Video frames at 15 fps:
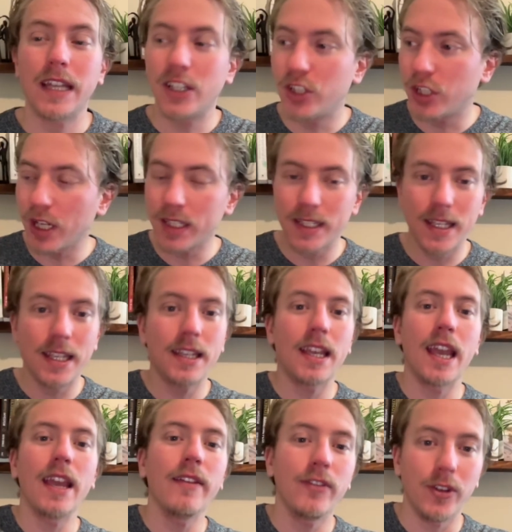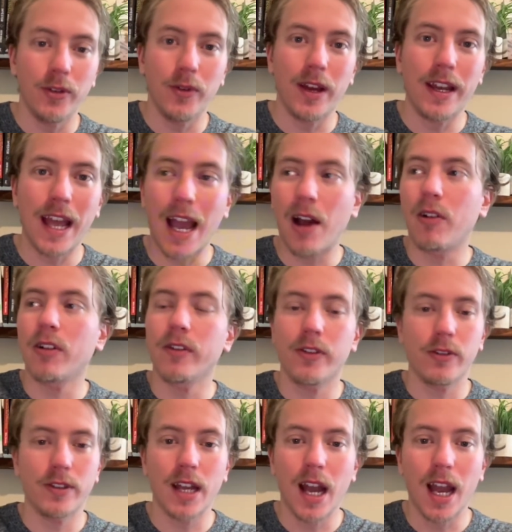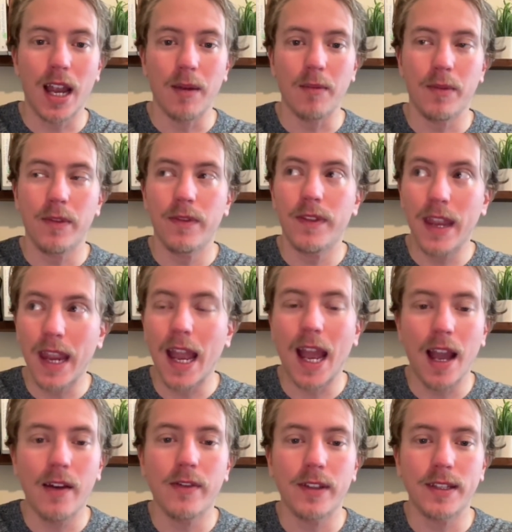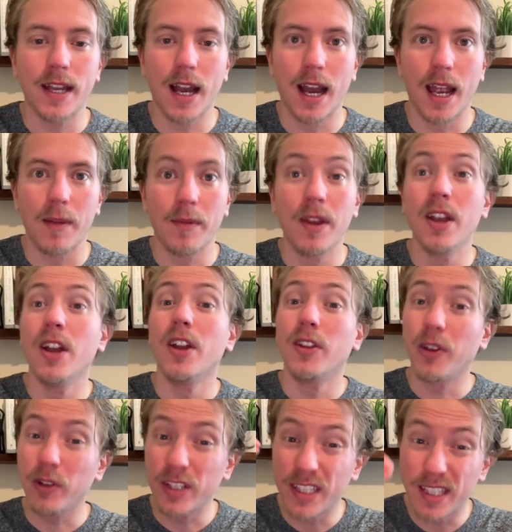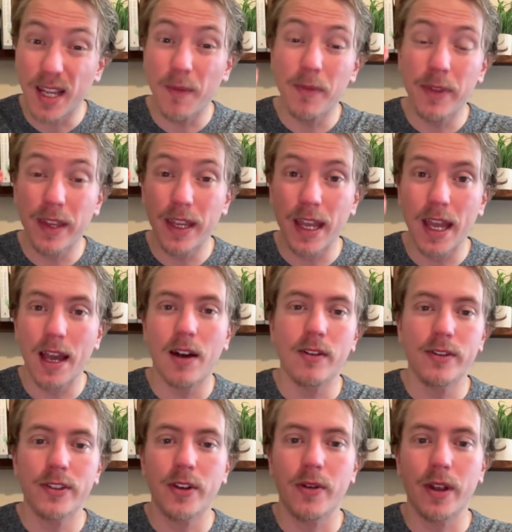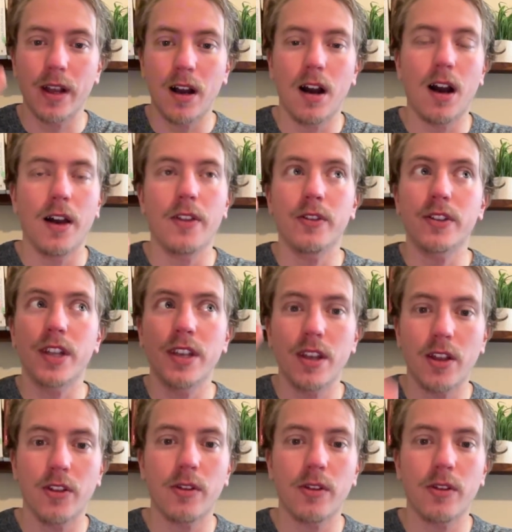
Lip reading: just gave you an hour of their time. They have the time. There's something else going on. There's another